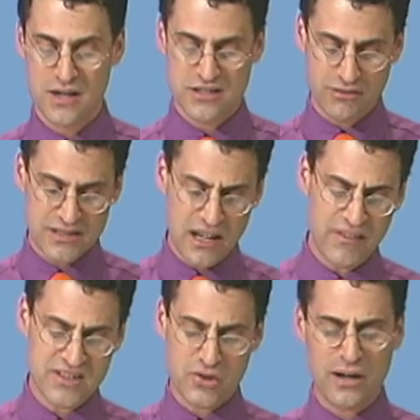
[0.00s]
So instead of
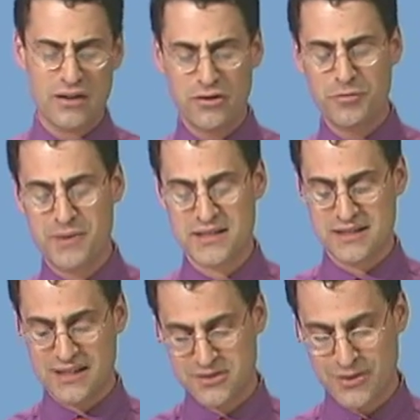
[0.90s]
the square root
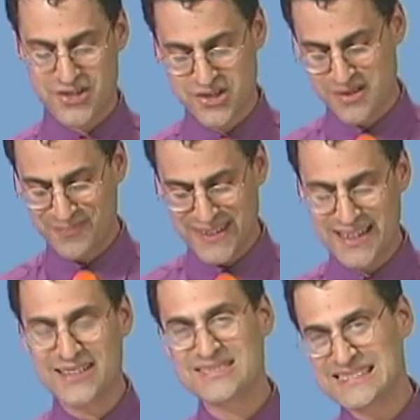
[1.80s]
business, which, you
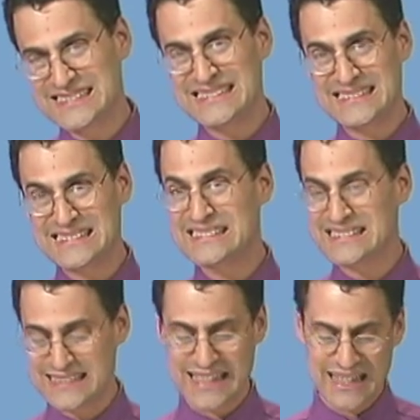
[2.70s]
know, eh,